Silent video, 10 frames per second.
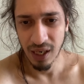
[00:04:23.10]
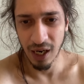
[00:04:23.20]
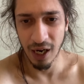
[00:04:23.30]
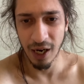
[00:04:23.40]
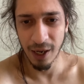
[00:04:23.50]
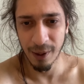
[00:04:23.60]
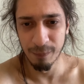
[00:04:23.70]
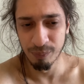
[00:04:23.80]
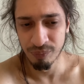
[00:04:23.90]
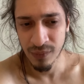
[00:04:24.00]

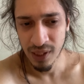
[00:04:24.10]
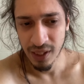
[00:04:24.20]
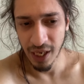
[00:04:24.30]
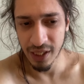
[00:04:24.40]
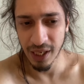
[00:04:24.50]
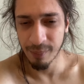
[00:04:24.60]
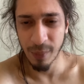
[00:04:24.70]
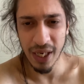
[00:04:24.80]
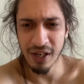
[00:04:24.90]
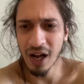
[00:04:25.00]
Um, it, it
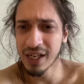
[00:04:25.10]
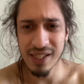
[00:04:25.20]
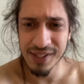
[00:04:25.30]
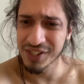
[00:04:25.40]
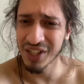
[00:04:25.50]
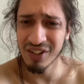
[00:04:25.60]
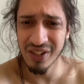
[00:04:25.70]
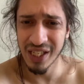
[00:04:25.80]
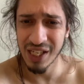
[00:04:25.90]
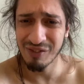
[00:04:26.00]
may not
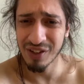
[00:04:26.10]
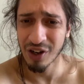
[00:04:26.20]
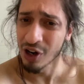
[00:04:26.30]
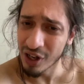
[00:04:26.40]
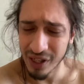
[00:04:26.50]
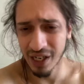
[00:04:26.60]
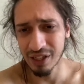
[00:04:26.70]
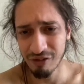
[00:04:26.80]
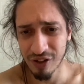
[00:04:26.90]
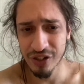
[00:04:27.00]
necessarily even hurt
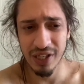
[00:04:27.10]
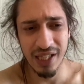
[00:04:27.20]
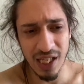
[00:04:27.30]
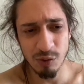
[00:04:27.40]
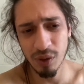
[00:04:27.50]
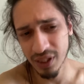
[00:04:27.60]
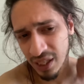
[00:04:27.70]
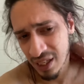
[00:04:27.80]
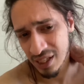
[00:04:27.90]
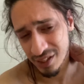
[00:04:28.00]
any fish. And that's what
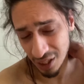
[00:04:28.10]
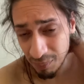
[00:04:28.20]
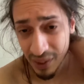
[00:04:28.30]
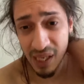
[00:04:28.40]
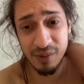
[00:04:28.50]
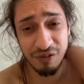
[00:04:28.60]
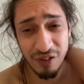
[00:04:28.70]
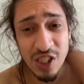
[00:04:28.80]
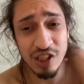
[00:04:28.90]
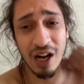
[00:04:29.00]
sometimes
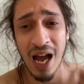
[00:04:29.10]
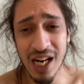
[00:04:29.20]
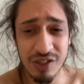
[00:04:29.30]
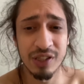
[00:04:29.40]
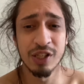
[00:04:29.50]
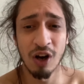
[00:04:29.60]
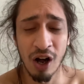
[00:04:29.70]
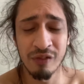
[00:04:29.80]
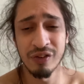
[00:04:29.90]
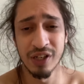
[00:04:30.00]
fish are actually
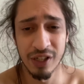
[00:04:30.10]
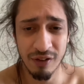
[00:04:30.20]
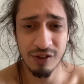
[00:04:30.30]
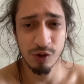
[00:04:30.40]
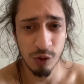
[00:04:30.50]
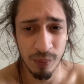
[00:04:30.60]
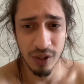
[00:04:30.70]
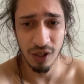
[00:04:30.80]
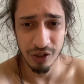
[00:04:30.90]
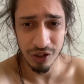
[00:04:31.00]
confident enough to swim
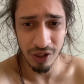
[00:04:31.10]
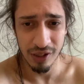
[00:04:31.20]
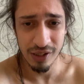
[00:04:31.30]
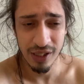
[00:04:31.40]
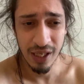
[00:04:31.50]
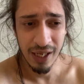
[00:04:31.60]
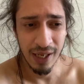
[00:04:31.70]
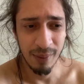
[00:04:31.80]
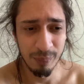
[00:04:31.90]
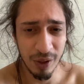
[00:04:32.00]
along sharks.
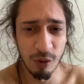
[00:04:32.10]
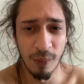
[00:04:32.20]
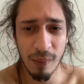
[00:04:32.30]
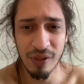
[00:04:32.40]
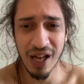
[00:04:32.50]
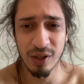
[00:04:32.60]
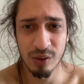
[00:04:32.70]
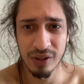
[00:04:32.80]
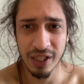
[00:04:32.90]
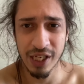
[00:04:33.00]
But remember
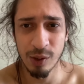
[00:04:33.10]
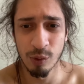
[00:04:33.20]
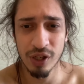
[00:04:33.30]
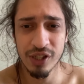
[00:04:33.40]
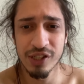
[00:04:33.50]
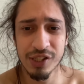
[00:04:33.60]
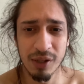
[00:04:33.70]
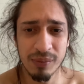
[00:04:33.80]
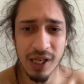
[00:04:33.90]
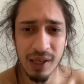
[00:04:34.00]
that the key word there
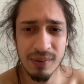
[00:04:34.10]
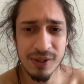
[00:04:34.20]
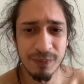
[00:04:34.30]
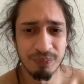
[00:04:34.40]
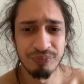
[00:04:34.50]
sometimes?